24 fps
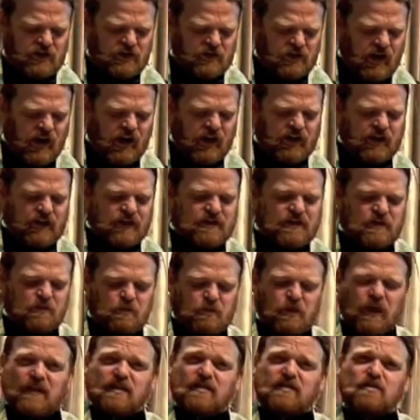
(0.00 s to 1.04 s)
trying to
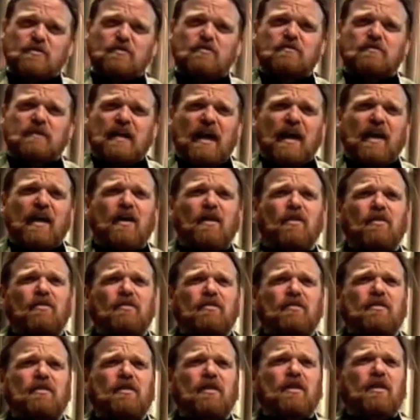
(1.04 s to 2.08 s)
press you
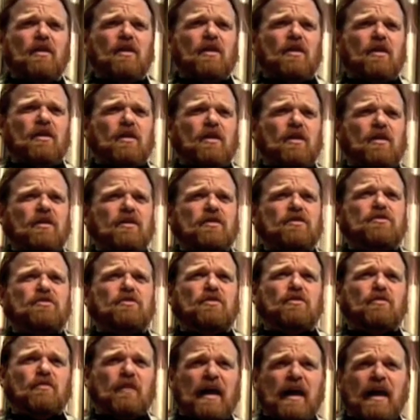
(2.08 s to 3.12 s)
down
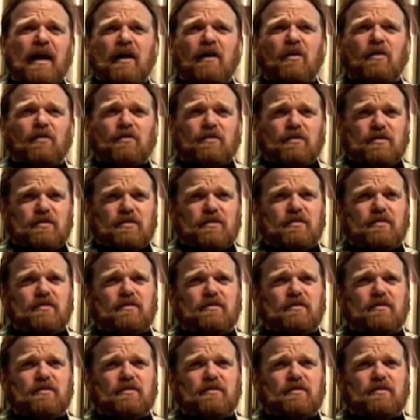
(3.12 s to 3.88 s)
onto ground